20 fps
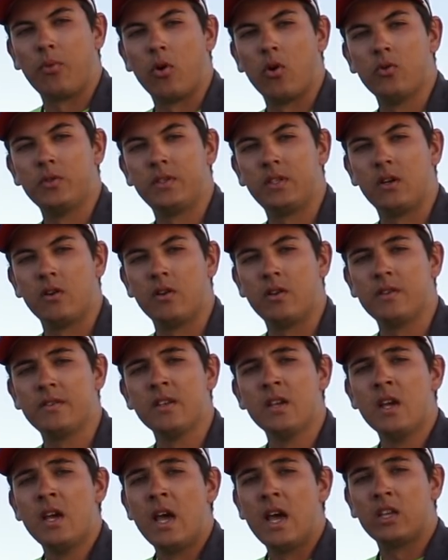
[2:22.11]
Pro Series.
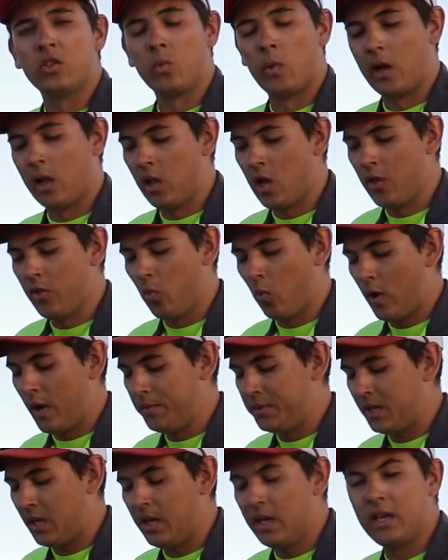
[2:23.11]
As well on the
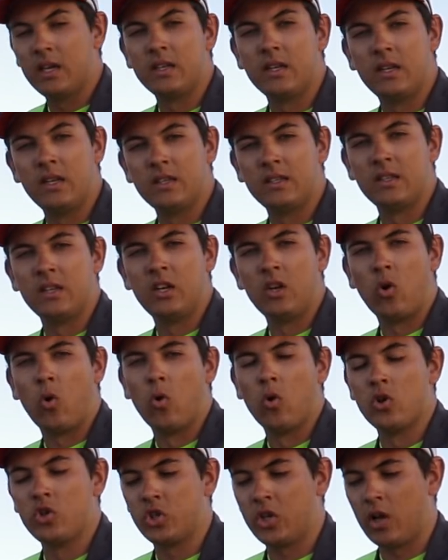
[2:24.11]
website, it is in an
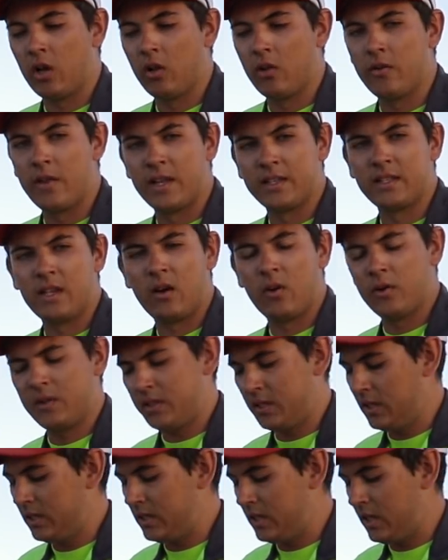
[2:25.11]
orange color. That's how
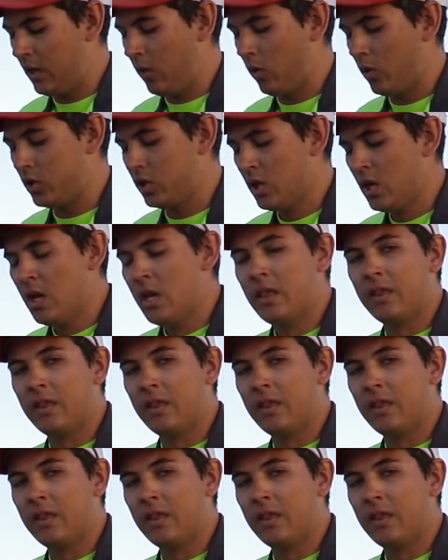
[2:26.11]
it's distinguished.